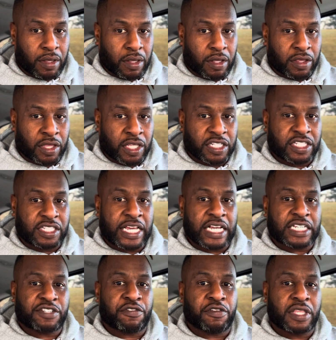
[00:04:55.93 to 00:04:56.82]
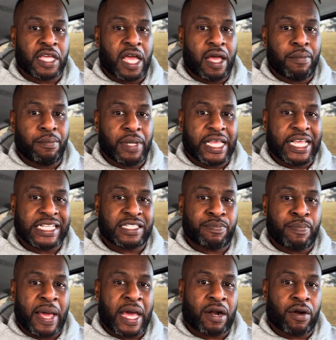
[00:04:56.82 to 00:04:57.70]
the sex for them gets
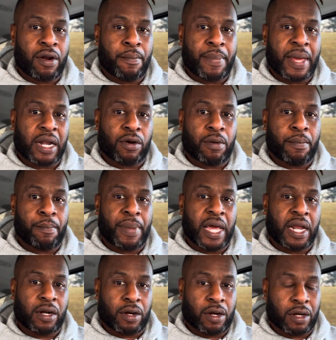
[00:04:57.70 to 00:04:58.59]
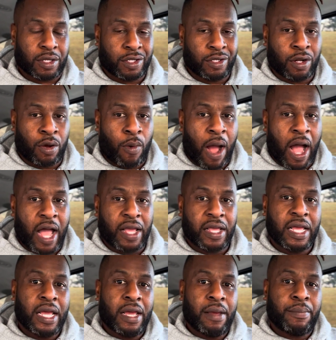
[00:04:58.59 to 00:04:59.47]
better and better and better. You know why?
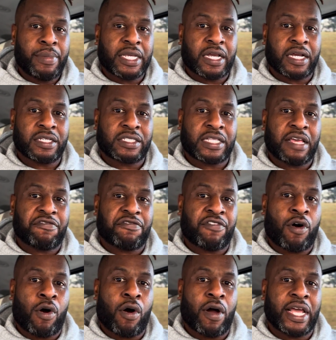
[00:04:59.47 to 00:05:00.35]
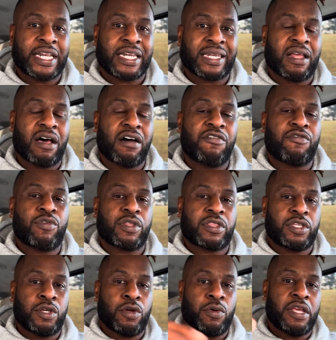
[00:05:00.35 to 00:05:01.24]
Because they fall in love
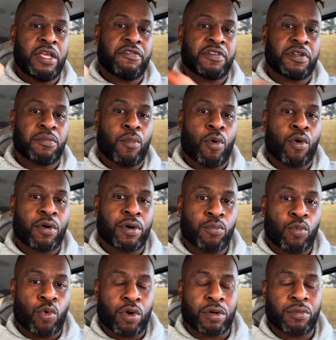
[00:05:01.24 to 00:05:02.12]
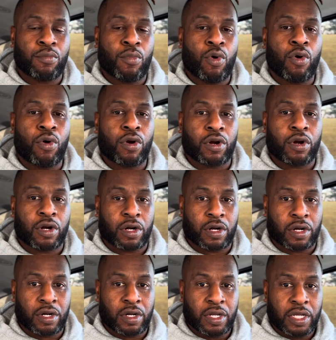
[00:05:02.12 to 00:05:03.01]
with you even more and and more.
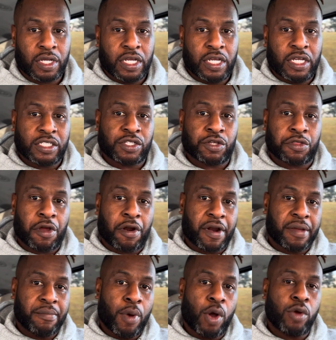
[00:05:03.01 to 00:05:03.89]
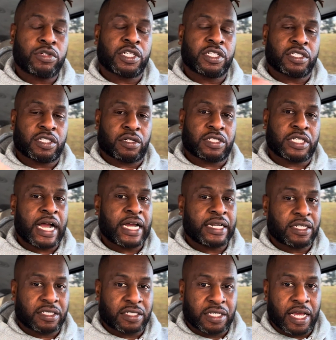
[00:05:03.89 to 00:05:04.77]
So their emotions are tied
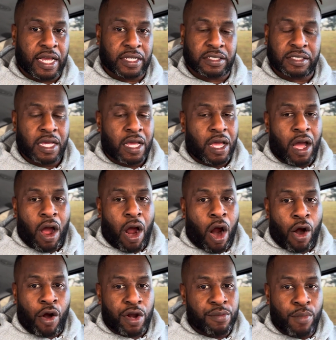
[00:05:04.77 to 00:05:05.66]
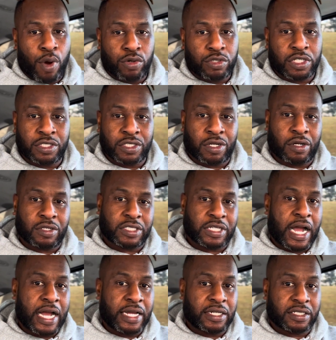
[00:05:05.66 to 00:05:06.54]
to sex. Our emotions aren't
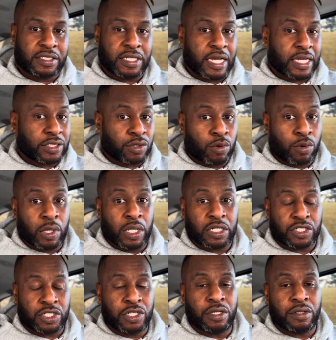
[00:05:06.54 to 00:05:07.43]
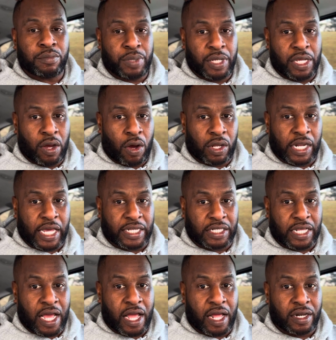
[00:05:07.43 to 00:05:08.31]
tied to sex, or well, it shouldn't be all like
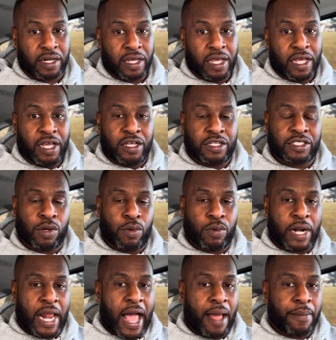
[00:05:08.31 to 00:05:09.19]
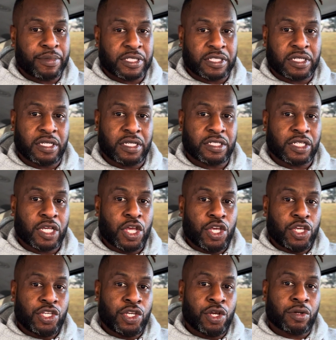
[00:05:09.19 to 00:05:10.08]
that. So what happens is
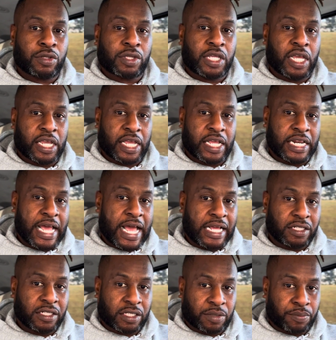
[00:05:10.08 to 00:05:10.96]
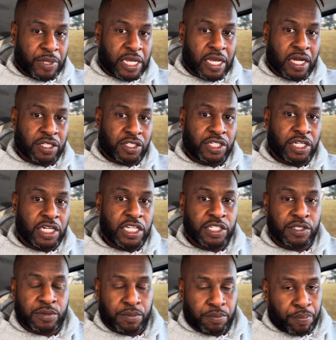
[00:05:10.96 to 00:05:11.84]
you're thinking that because
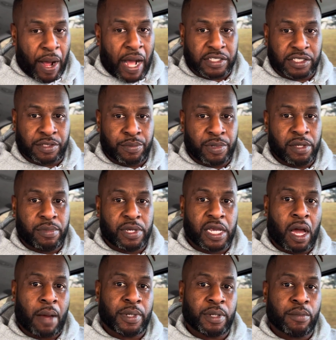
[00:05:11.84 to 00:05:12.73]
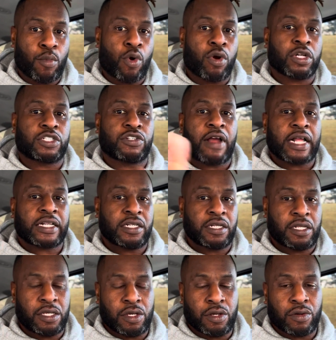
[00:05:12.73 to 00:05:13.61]
she's possibly becoming more attracted
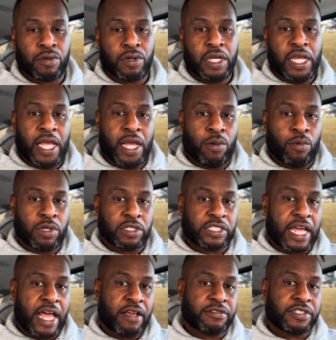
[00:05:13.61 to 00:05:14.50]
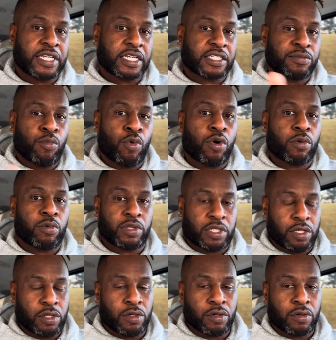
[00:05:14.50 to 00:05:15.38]
to you and wants to have sex more with
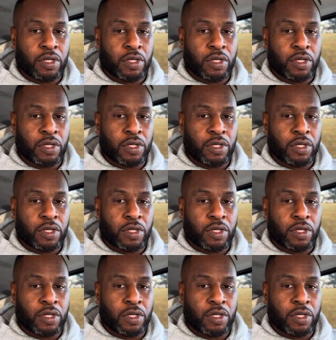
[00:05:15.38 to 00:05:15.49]
you,